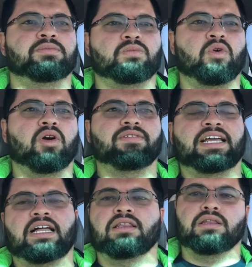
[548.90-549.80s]
more like
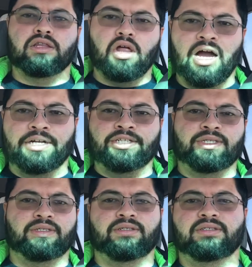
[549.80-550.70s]
a lunch
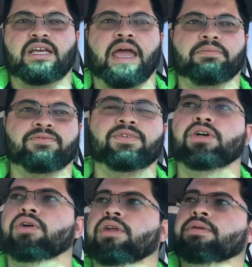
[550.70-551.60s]
type food.